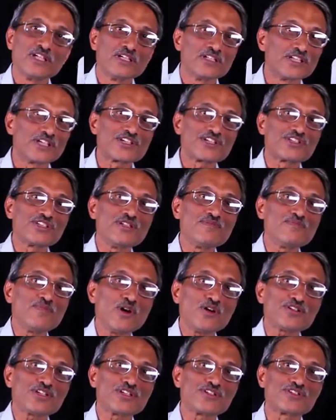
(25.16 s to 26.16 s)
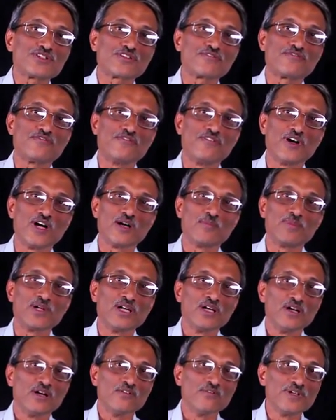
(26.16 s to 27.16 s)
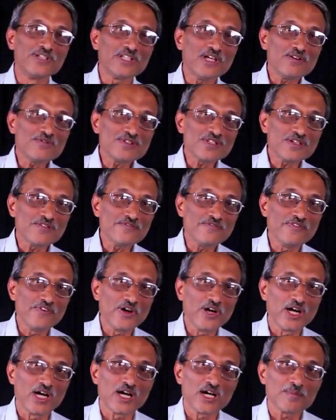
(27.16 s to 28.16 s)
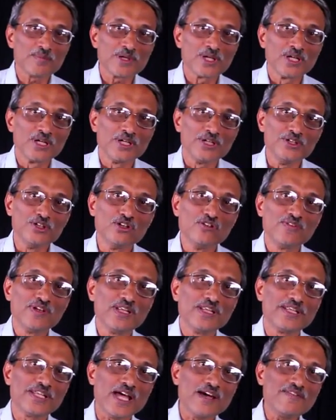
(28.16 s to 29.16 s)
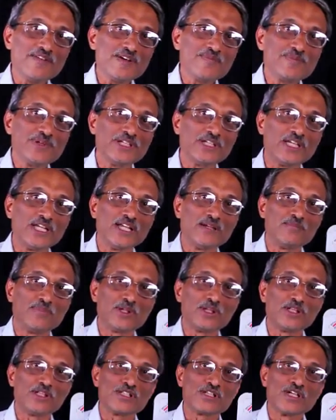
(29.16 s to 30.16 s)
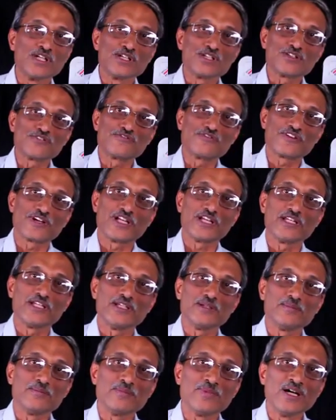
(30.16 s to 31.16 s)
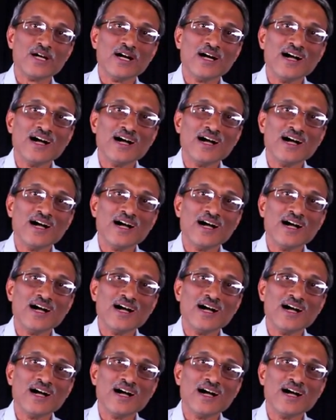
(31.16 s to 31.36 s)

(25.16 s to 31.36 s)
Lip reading: That is the importance of verb. Without a verb, you will never be able to frame